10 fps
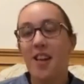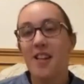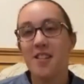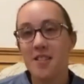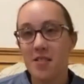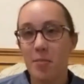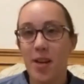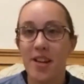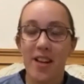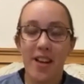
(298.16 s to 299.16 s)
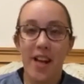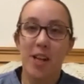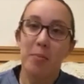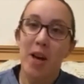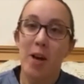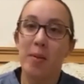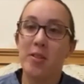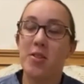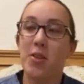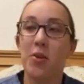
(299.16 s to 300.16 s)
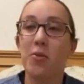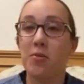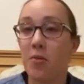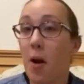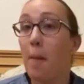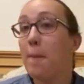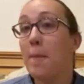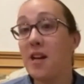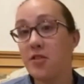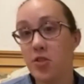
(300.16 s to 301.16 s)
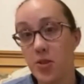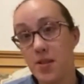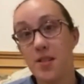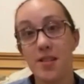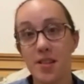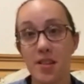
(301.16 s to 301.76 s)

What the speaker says: This is Amanda, and I am coming to you from Massachusetts in the